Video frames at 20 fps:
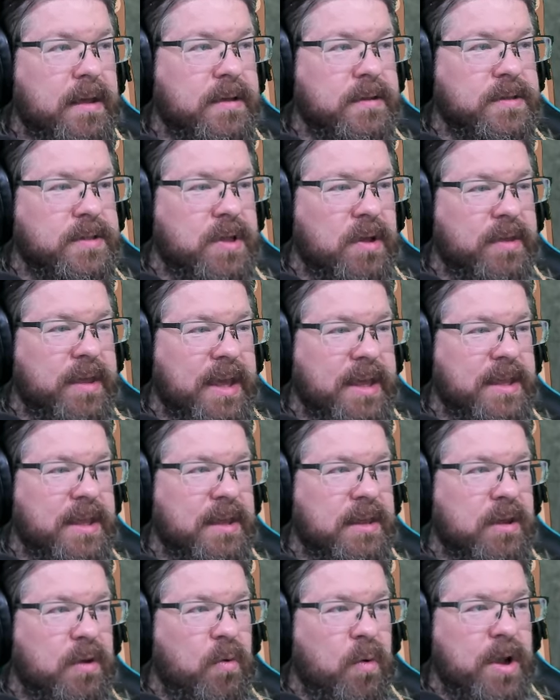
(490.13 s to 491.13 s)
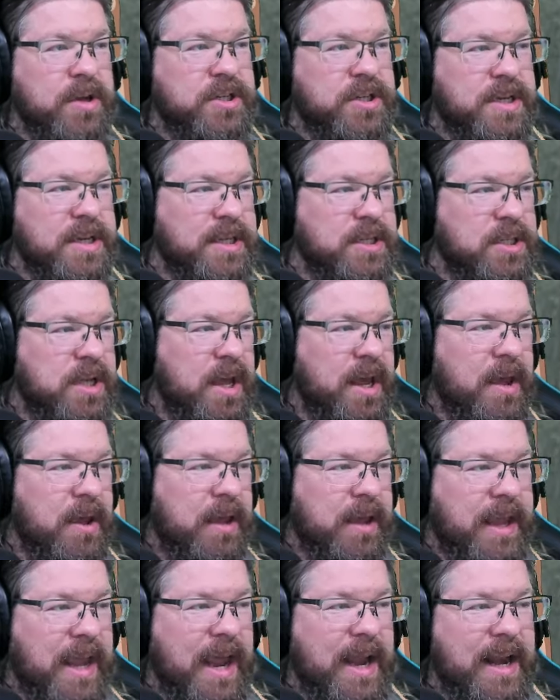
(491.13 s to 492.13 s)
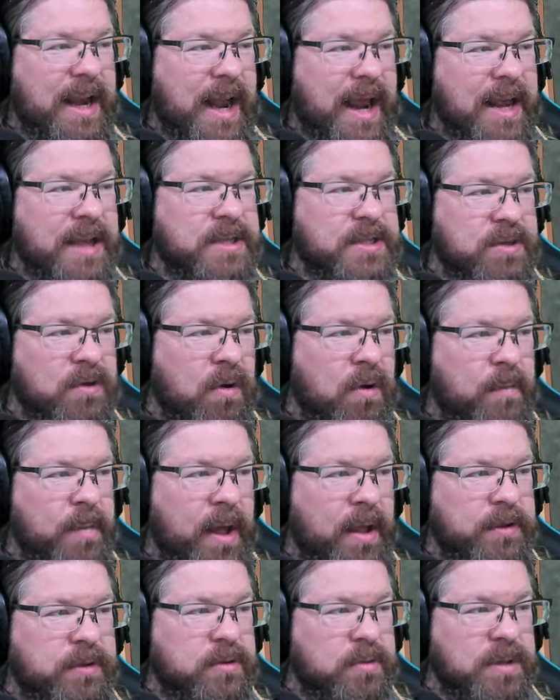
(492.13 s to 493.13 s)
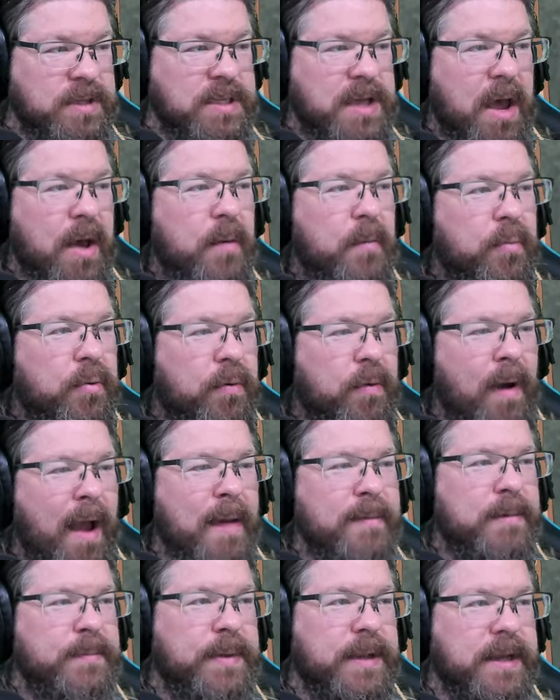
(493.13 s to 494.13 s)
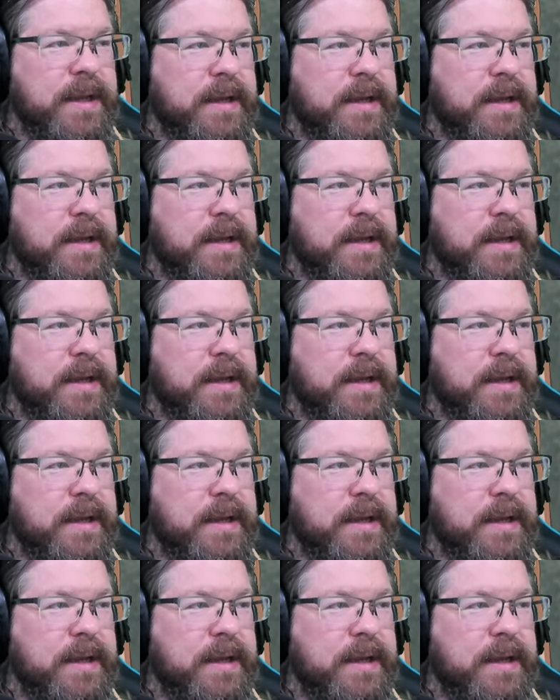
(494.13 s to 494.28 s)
So the question is, can an A0 Bell do this? Probably.